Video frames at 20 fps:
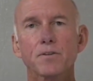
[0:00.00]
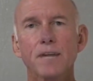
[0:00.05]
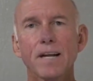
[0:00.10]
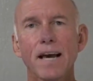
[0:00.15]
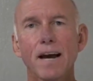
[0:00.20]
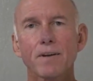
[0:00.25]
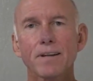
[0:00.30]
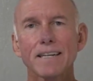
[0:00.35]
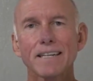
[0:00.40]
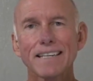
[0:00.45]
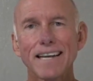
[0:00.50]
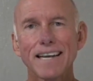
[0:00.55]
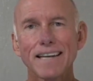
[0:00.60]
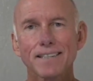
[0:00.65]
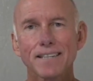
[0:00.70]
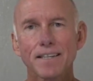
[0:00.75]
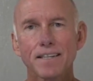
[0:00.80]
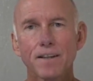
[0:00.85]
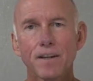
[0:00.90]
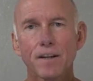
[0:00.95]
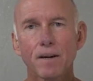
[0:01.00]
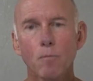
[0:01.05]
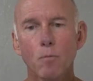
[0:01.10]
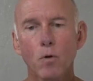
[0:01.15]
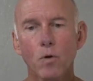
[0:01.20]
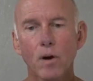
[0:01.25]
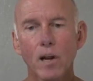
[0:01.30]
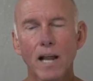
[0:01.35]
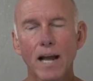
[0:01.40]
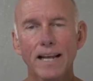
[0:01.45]
because you're down to dentin.
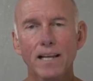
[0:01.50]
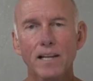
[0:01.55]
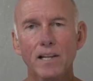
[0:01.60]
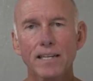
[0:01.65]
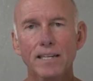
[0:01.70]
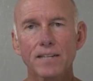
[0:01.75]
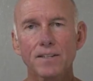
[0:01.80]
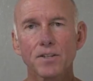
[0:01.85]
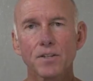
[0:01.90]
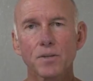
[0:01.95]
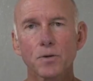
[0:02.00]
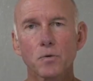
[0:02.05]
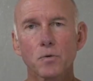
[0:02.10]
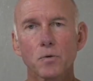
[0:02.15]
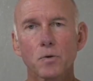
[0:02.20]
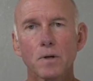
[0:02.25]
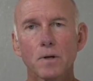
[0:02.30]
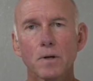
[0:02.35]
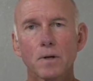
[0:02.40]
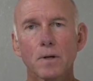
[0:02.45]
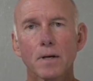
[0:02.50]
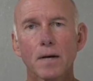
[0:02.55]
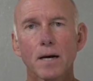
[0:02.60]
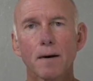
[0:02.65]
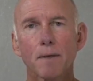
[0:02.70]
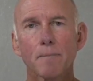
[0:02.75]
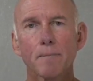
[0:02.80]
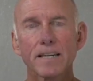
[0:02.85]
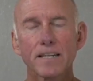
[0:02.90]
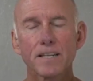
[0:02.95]
They're more likely to
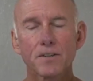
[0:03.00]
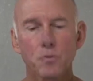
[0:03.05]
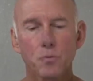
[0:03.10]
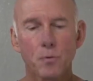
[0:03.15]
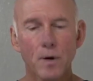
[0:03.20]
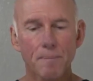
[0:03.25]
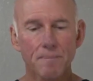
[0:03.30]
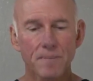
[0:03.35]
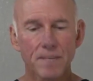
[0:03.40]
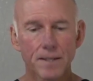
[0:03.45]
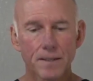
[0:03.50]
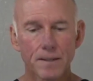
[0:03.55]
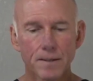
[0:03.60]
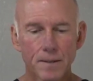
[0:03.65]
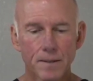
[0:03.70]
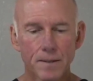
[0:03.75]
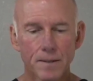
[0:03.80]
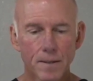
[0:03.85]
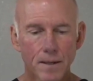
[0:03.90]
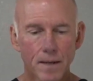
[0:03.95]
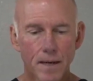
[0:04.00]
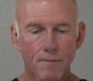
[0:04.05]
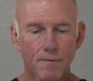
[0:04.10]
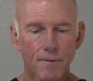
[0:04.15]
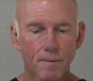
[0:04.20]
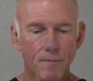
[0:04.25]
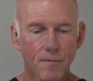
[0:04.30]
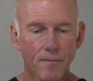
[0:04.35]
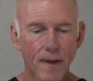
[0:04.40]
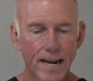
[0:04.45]
be disrupted
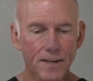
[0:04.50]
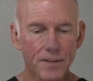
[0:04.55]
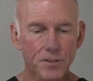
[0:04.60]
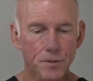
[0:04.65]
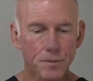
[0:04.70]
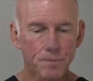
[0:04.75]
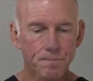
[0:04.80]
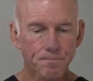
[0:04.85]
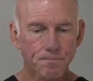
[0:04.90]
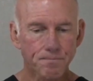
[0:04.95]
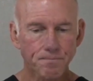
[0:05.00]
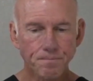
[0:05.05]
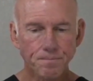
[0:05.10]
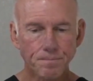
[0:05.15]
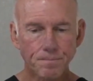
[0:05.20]
from fracture.